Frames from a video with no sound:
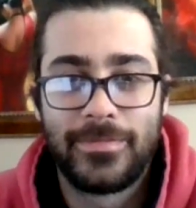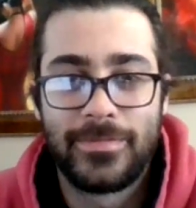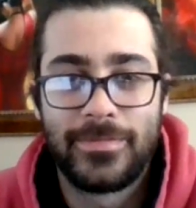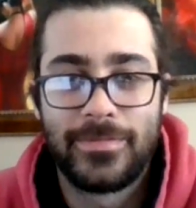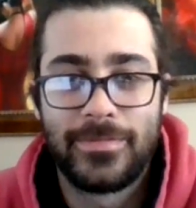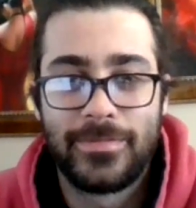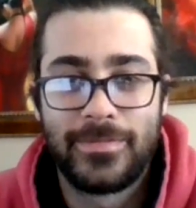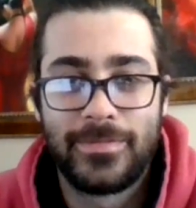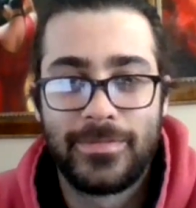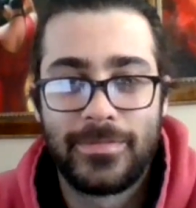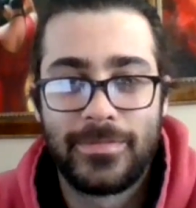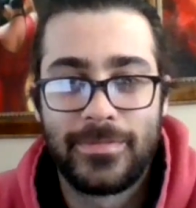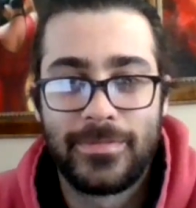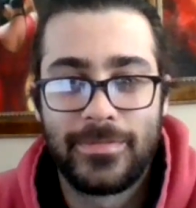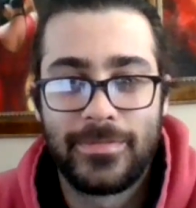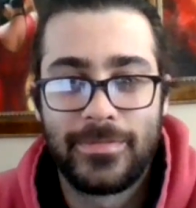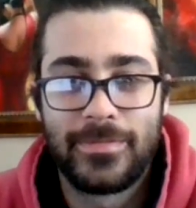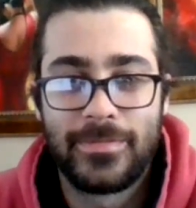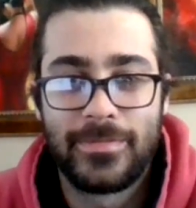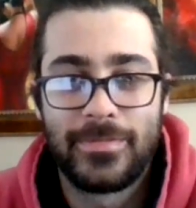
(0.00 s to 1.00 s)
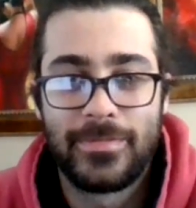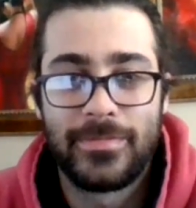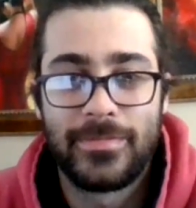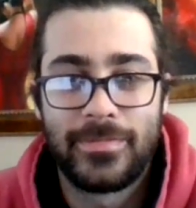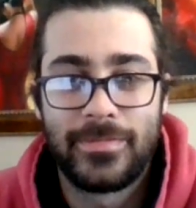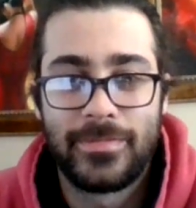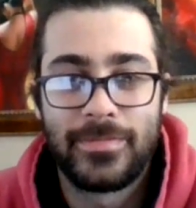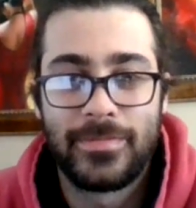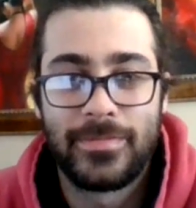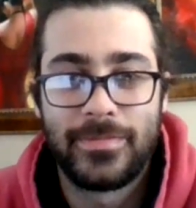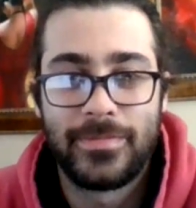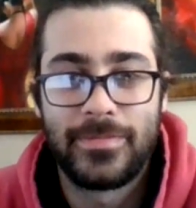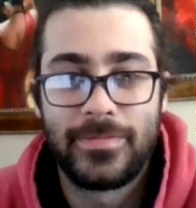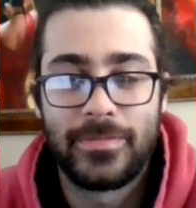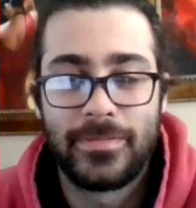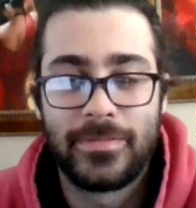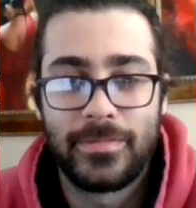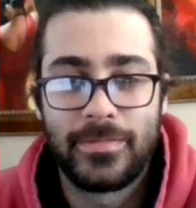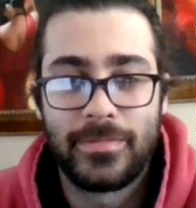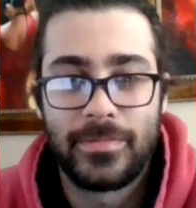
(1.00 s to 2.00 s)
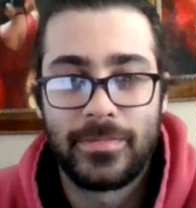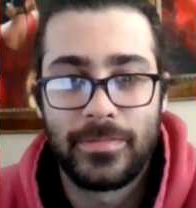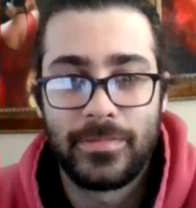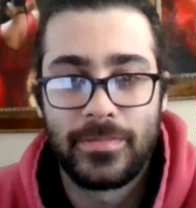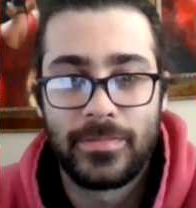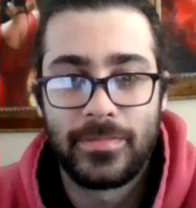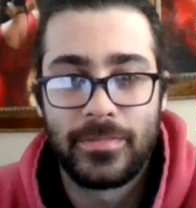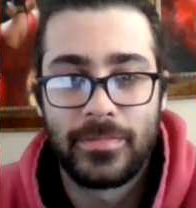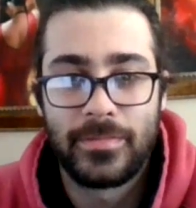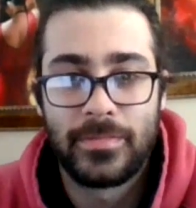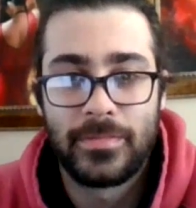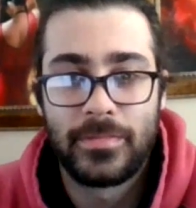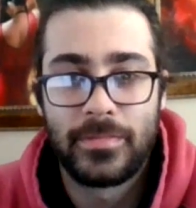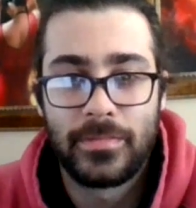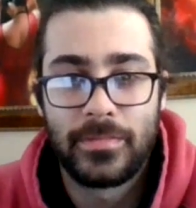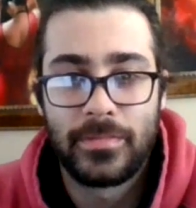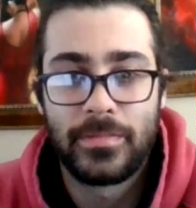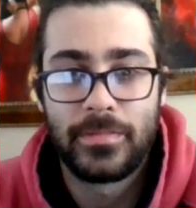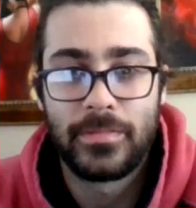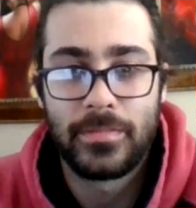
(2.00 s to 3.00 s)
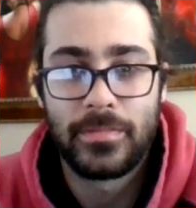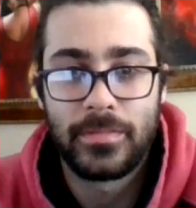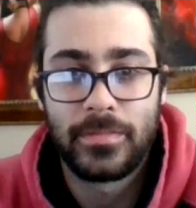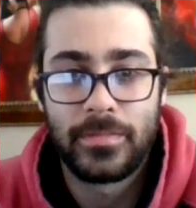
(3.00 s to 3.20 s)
(not speaking)